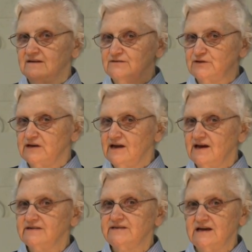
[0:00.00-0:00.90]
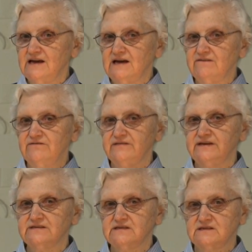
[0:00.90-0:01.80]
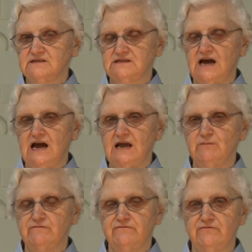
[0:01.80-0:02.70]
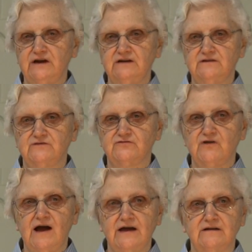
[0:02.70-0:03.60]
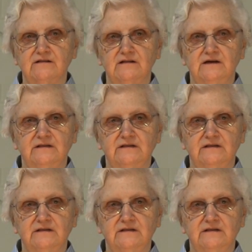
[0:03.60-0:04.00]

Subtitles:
she had to have this time of great trial,